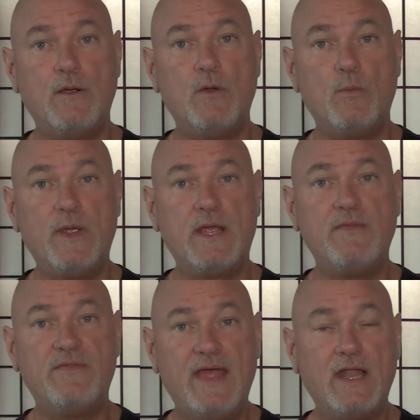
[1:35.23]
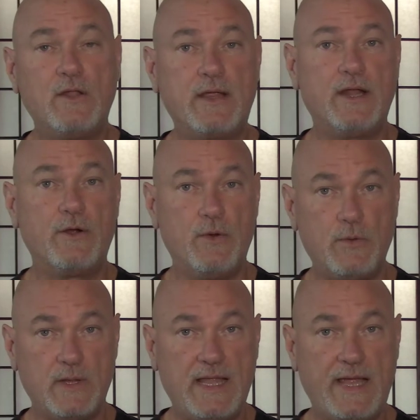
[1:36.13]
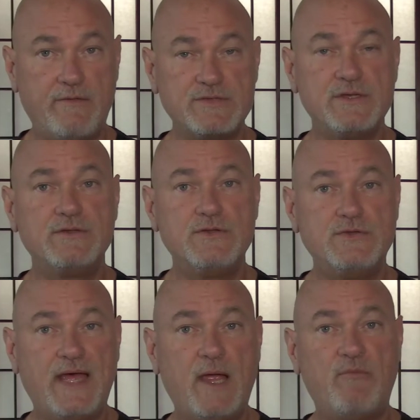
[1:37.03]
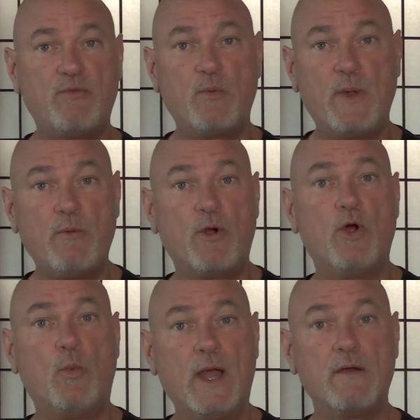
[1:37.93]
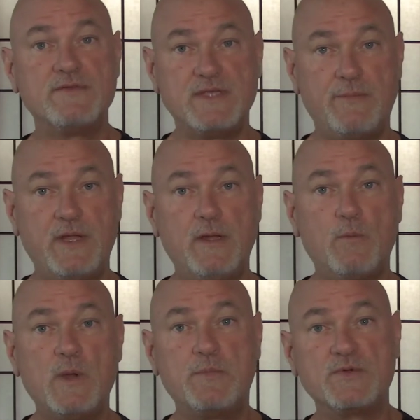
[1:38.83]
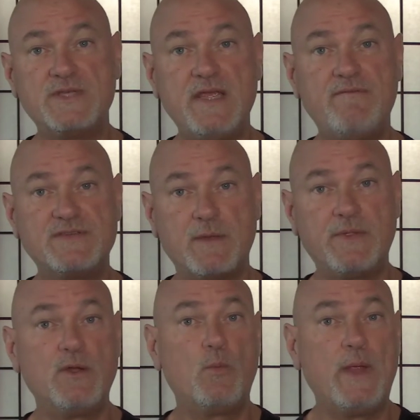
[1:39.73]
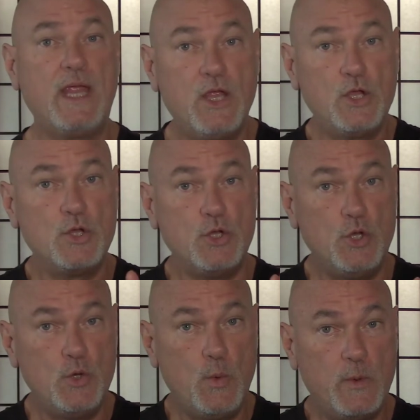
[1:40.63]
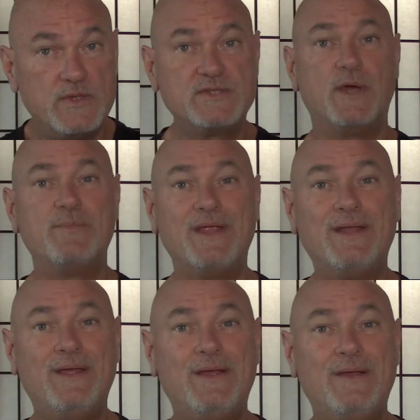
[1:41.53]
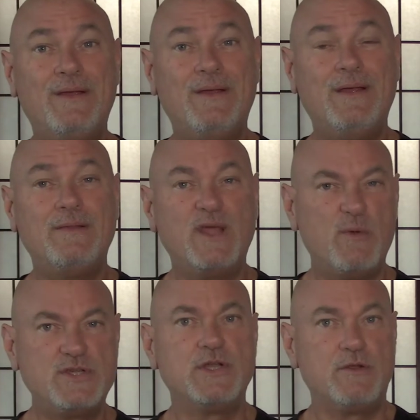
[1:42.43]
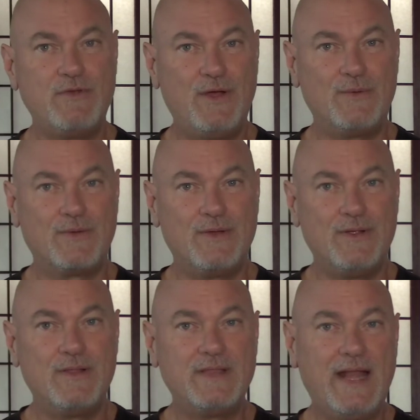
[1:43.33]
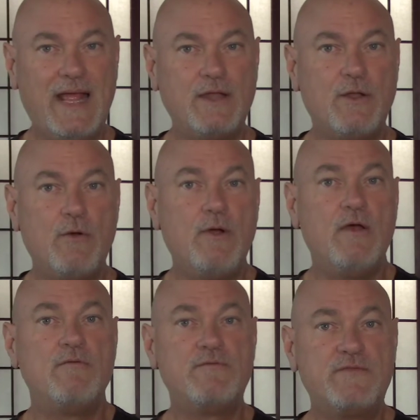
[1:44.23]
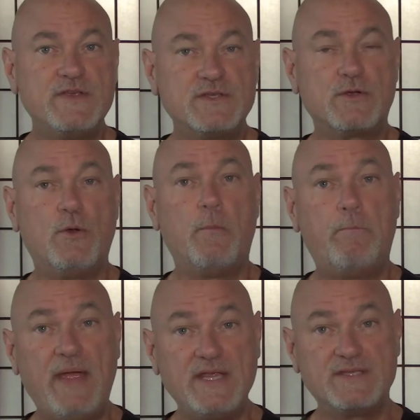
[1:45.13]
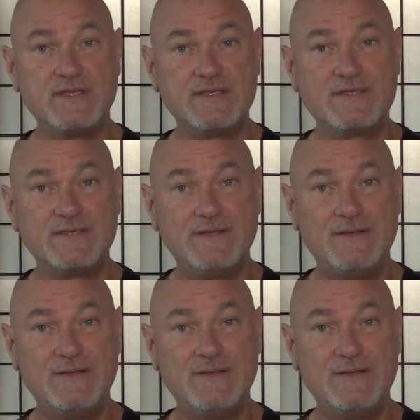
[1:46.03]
we can then look at our own lives to times when we were aware of something, we perceived something, we knew something that we shouldn't have known, that had no physical basis